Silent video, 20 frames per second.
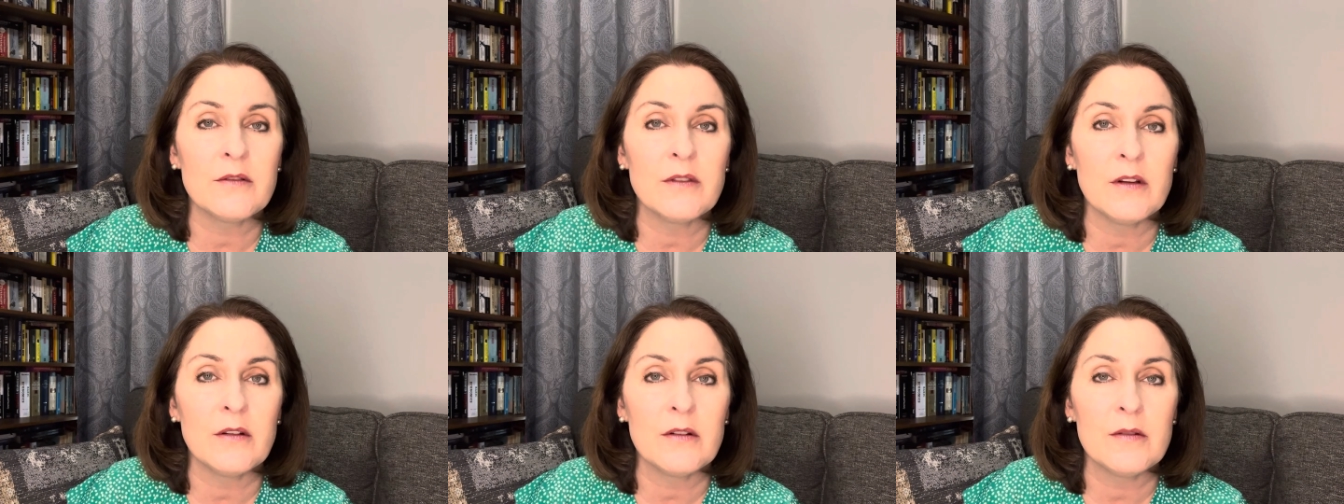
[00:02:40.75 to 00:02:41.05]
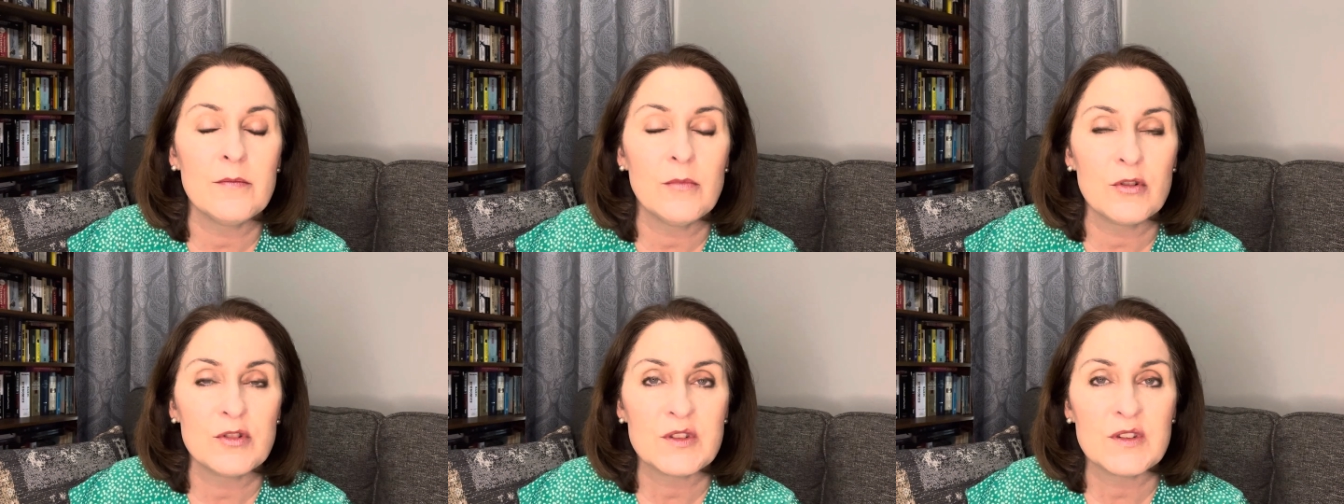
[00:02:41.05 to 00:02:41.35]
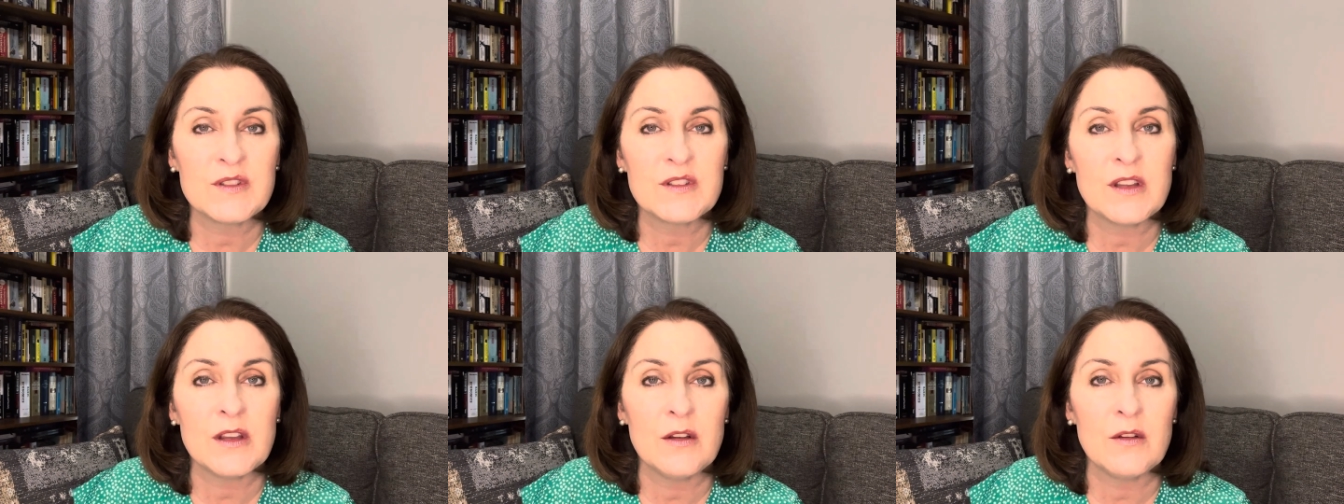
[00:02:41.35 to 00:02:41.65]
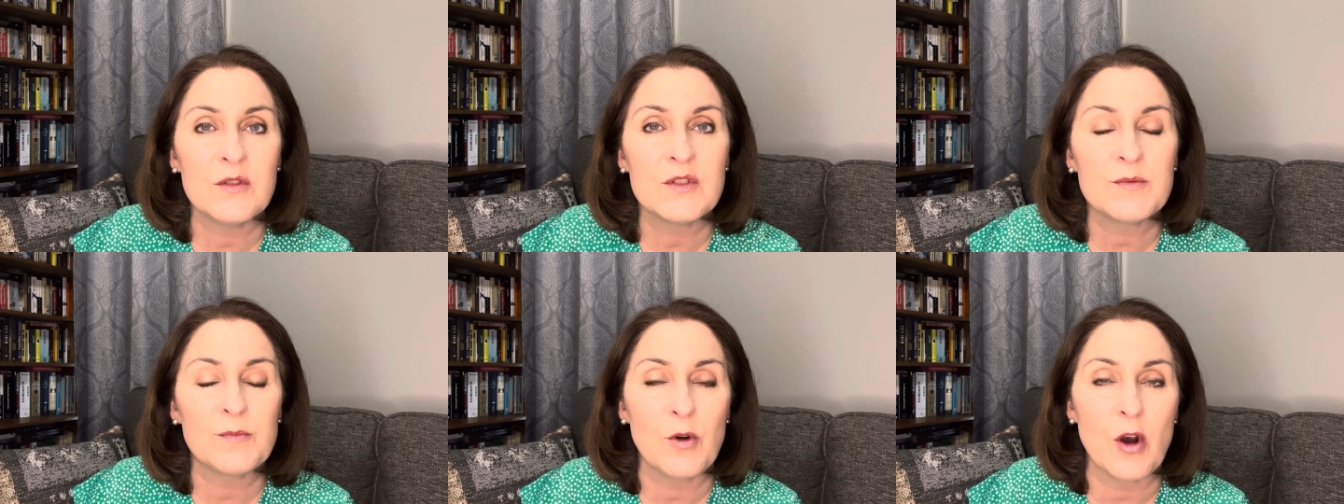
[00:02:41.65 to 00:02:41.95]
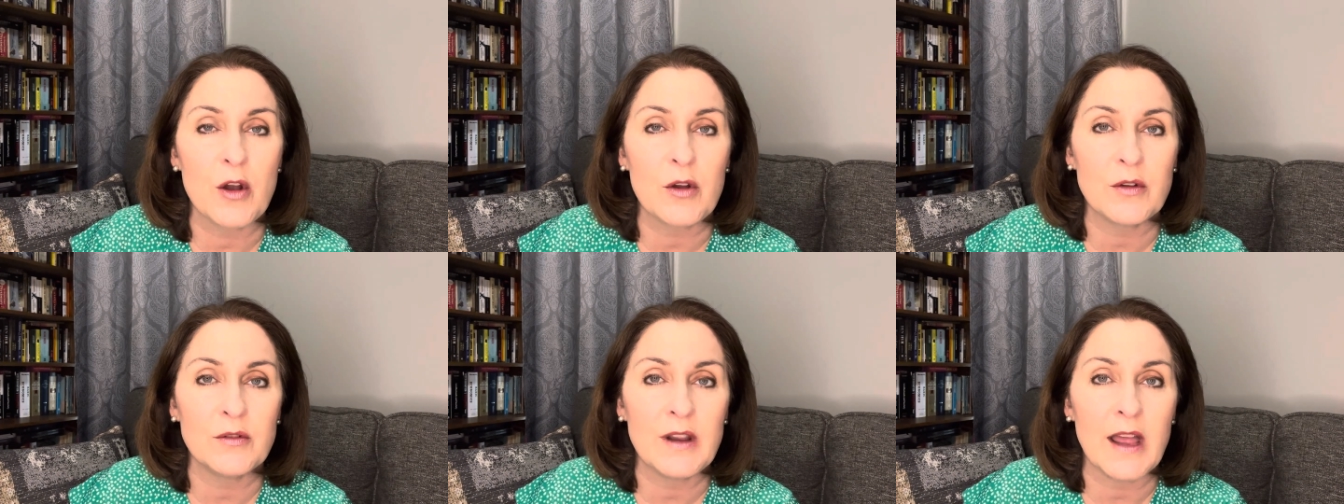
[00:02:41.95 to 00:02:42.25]
their emergency use
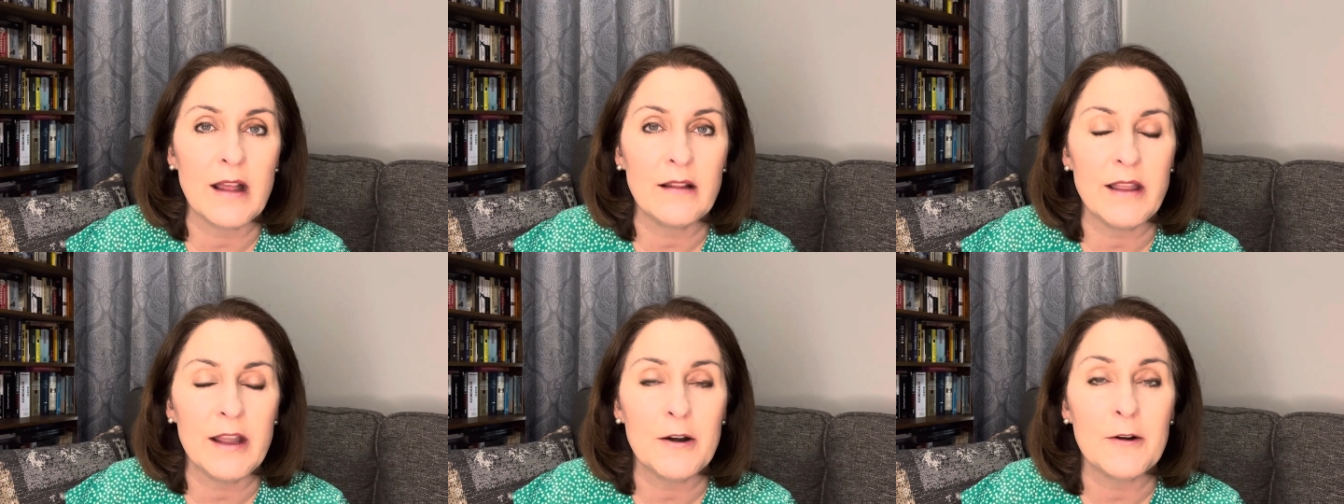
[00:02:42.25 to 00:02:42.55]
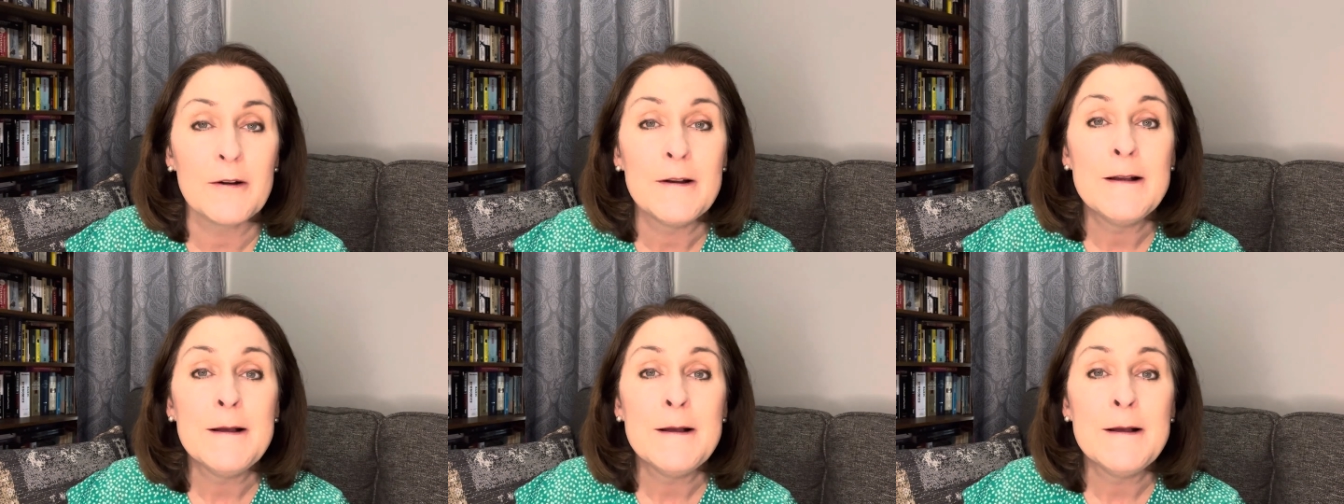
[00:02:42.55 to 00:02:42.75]
bronchodilator.